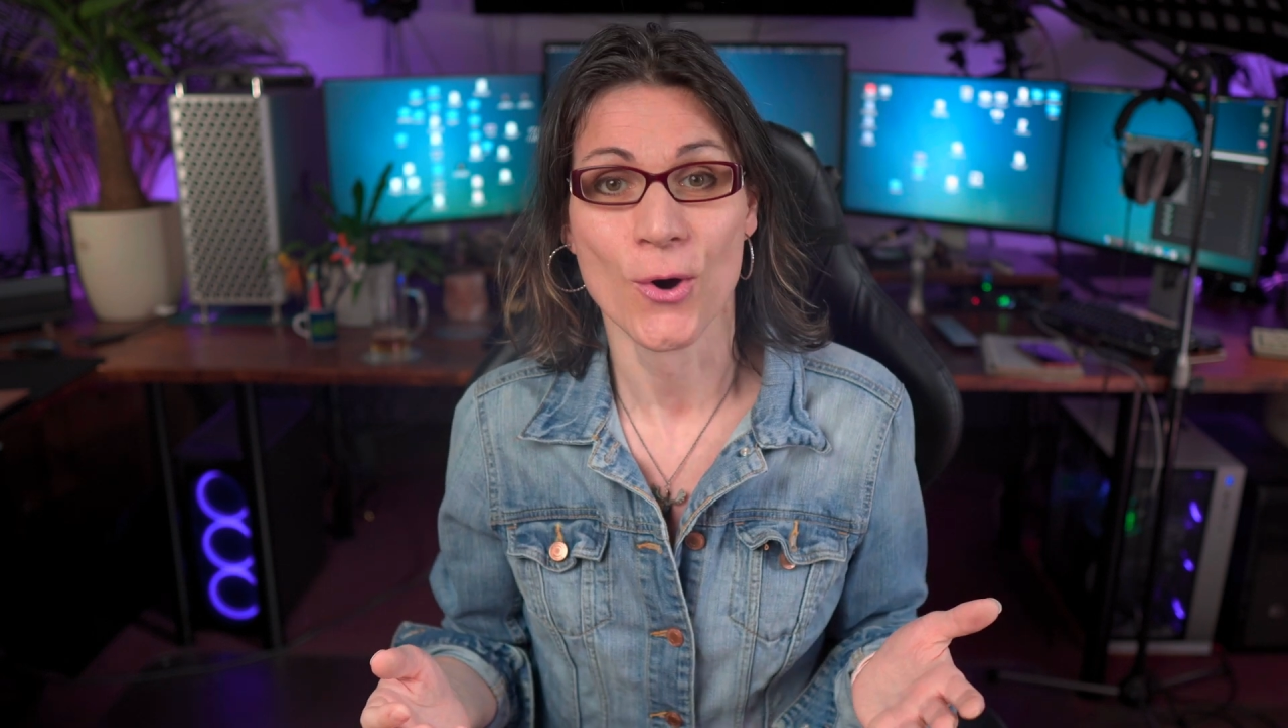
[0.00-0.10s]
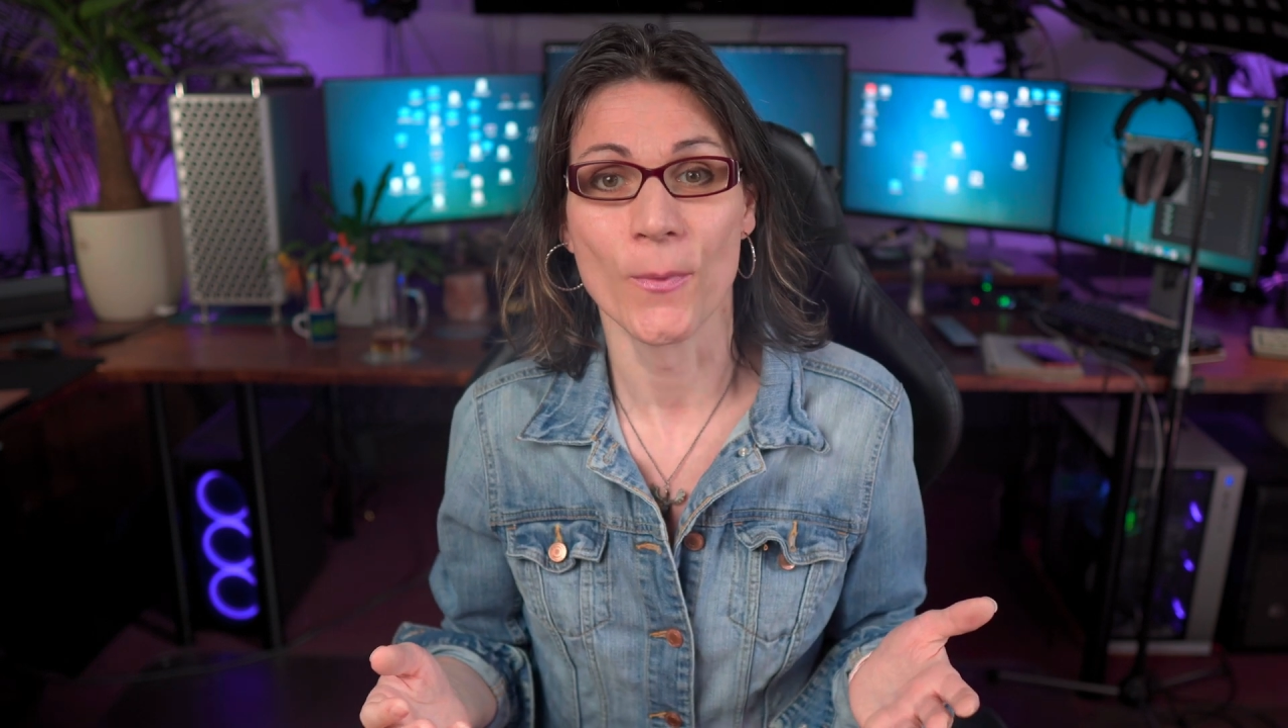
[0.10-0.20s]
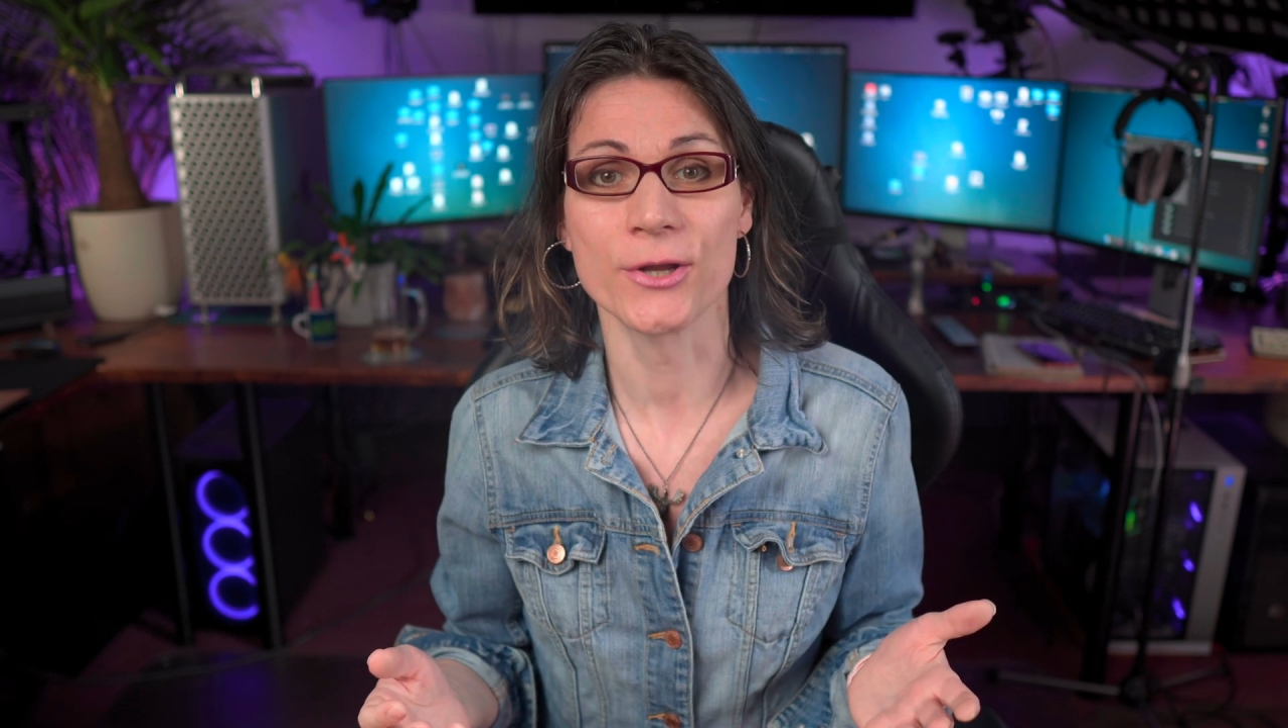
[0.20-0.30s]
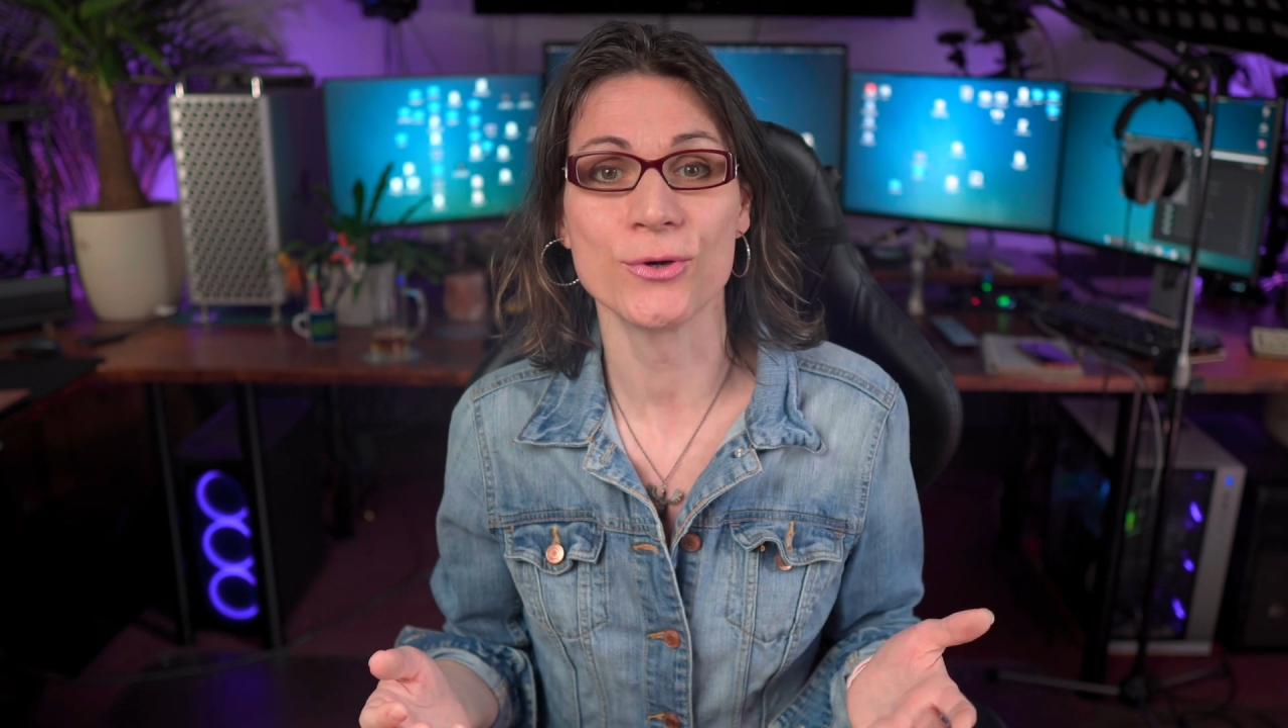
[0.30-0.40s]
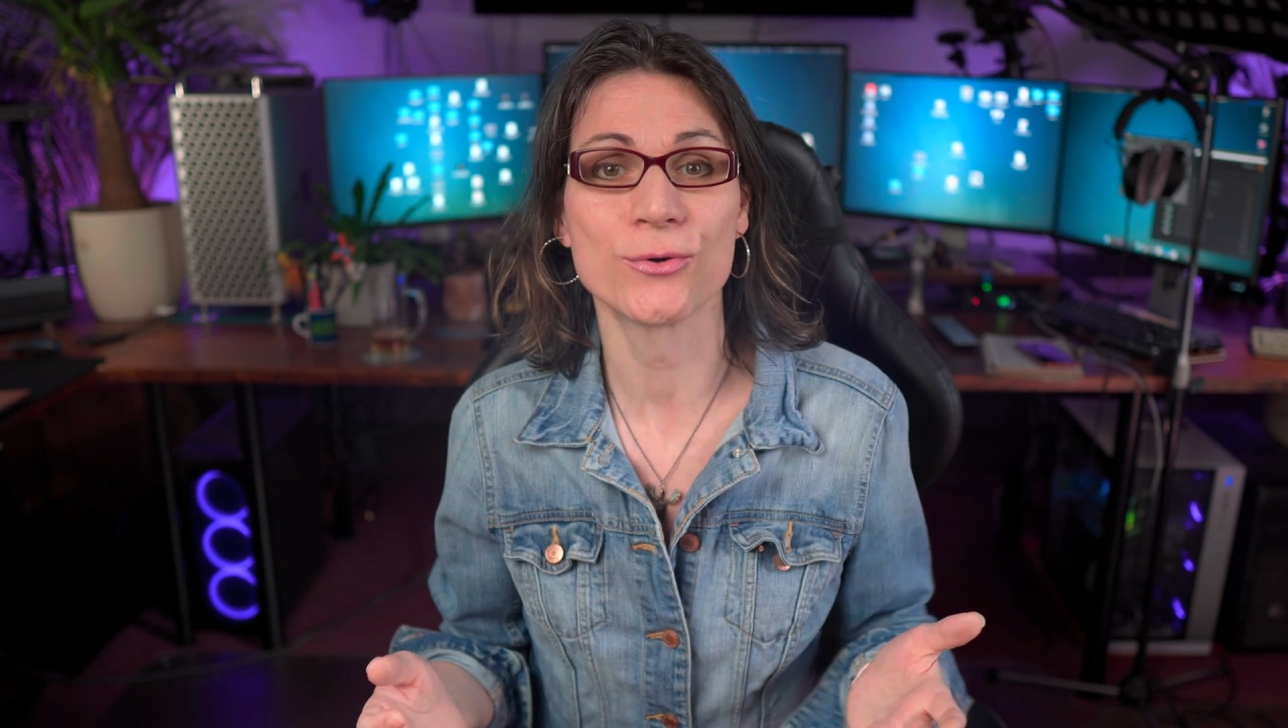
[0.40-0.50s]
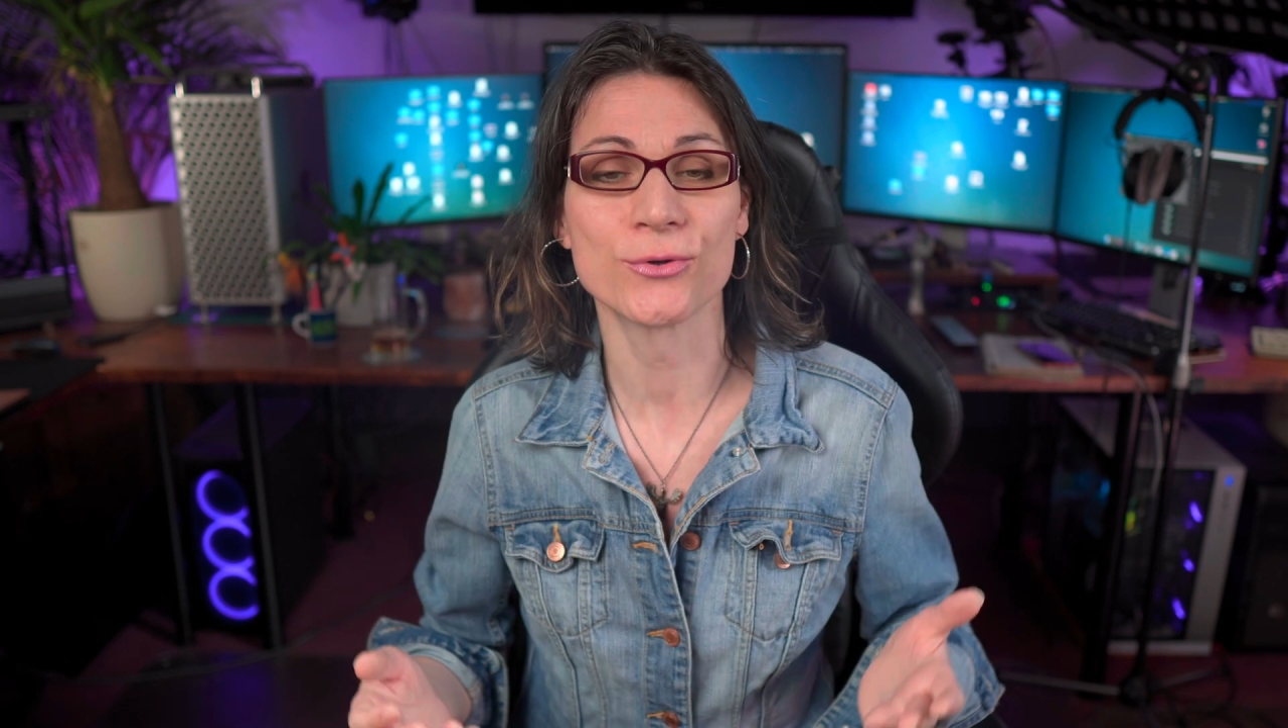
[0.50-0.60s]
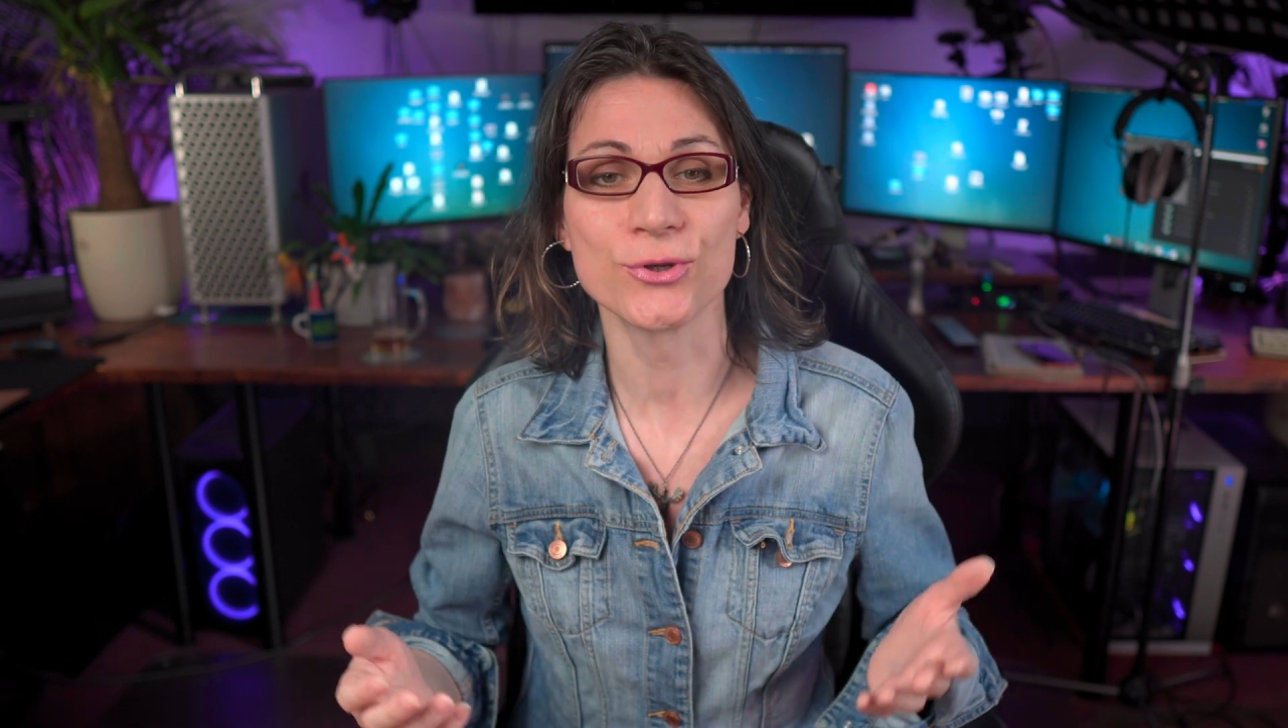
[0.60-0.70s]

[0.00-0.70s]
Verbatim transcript: when you could